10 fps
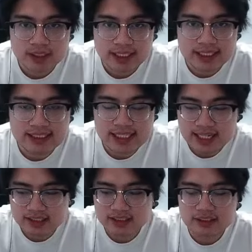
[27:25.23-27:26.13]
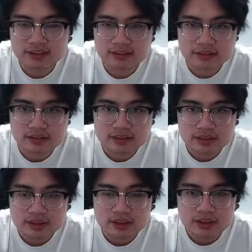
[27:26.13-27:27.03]
Easily S.
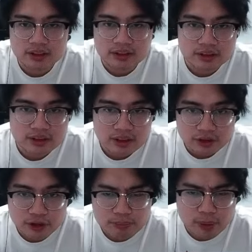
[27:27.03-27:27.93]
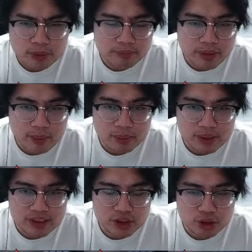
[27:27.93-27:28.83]
Good poke. Problem
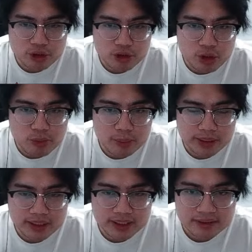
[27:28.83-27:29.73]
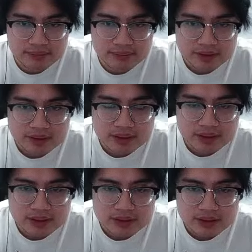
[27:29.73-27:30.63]
is no mobility,
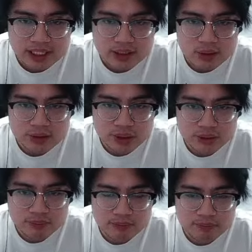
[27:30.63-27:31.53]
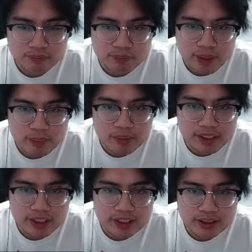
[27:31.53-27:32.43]
and also
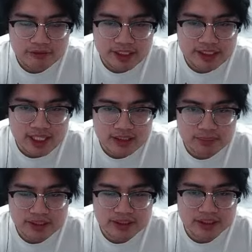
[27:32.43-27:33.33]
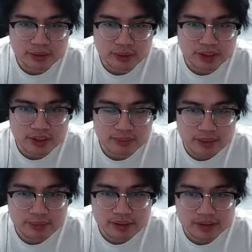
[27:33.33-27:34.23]
probably Vexana is better than Aurora in my
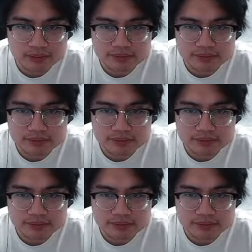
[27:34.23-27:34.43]
opinion.